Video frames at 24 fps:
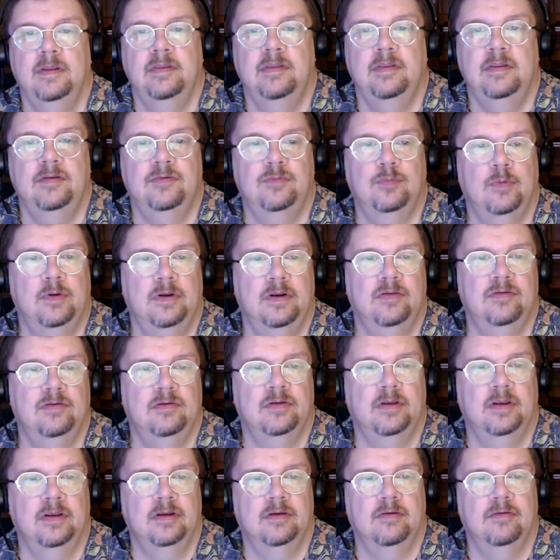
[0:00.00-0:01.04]
This one is
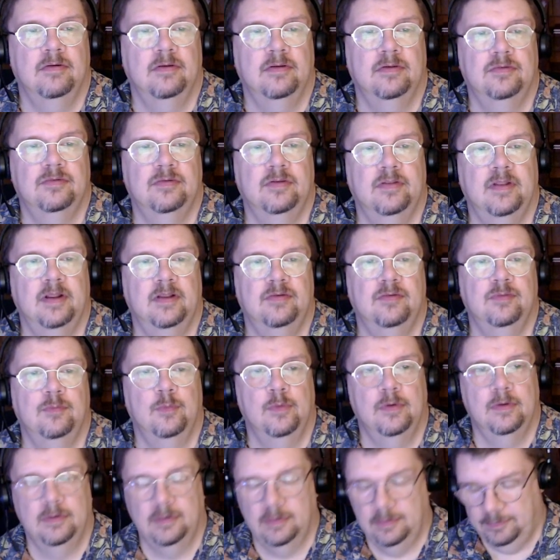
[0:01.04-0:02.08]
looking across. That's a
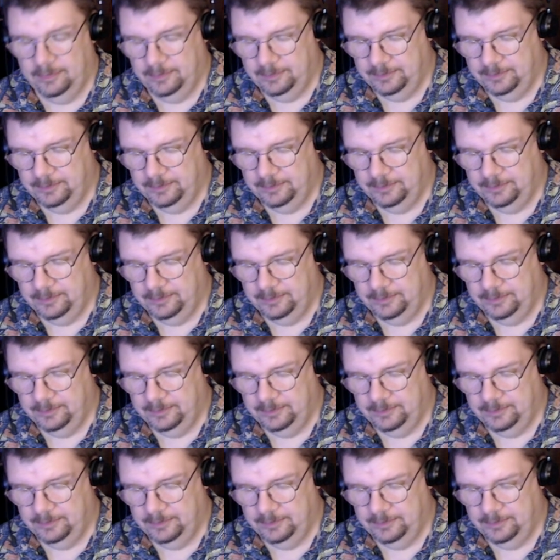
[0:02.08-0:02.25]
1.